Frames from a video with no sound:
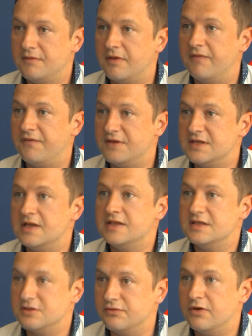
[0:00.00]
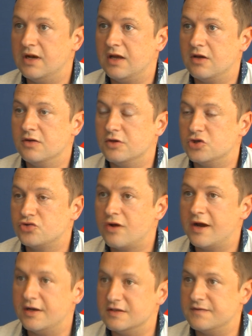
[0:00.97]
The facilities are really good. The
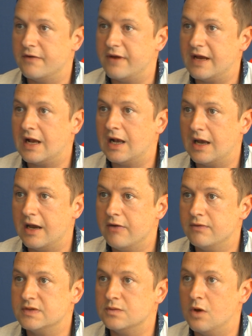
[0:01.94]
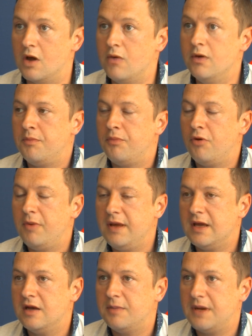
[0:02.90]
train is very clear as well. Probably
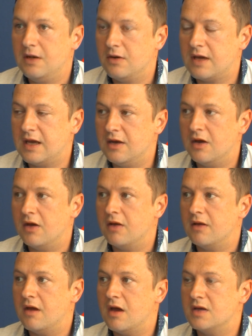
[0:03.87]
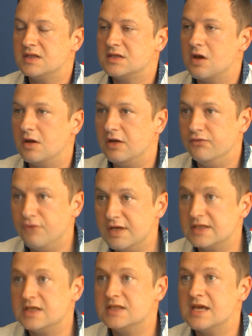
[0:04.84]
going to be looking at certainly
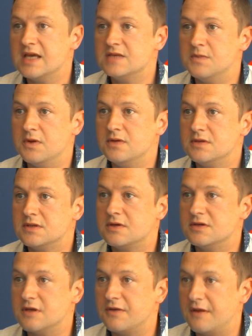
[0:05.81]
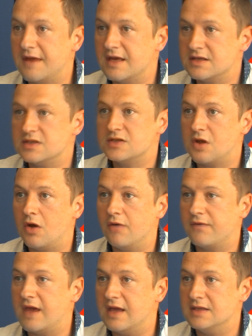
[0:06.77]
risk assessments, because I think that's the start
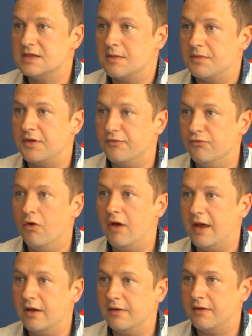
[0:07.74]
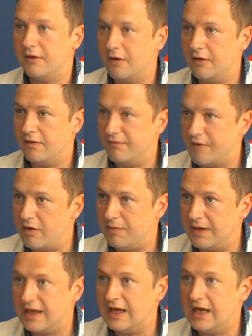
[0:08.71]
of getting something right at the very
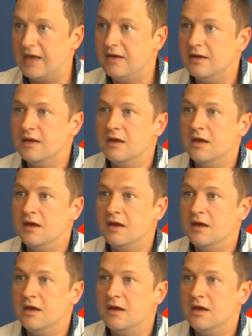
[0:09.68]
beginning.